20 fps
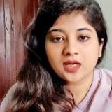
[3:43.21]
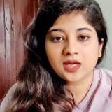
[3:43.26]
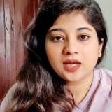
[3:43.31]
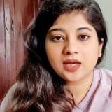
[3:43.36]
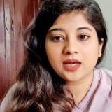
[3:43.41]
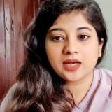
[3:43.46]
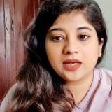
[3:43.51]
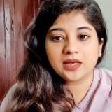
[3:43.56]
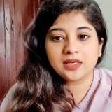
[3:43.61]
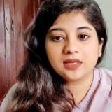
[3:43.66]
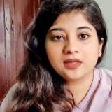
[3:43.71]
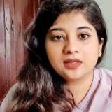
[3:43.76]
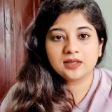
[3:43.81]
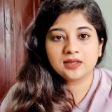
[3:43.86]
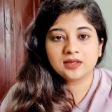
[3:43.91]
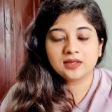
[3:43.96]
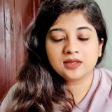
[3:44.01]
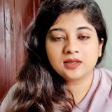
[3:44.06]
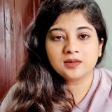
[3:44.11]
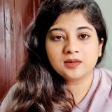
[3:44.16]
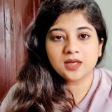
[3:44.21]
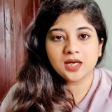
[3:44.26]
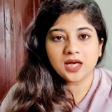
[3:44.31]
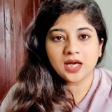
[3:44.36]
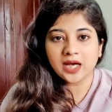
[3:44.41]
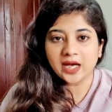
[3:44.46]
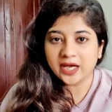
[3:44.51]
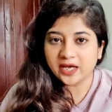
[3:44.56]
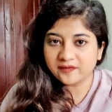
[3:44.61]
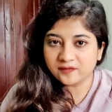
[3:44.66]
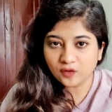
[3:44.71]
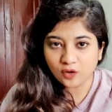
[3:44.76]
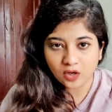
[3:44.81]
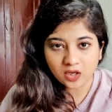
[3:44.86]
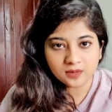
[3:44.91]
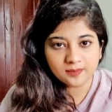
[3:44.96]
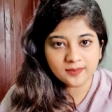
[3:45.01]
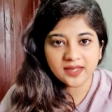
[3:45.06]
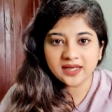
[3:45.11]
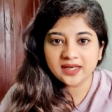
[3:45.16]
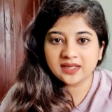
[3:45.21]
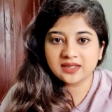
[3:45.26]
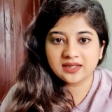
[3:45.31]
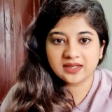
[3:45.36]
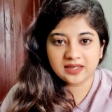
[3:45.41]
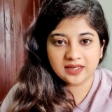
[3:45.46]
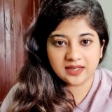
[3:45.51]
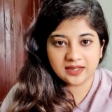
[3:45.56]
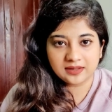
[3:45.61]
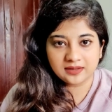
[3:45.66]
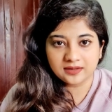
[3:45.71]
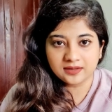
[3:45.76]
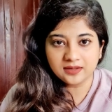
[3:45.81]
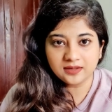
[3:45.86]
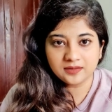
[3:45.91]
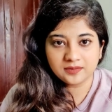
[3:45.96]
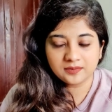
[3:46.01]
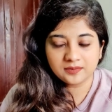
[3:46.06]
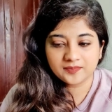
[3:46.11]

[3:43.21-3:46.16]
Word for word: and i have gone back and corrected it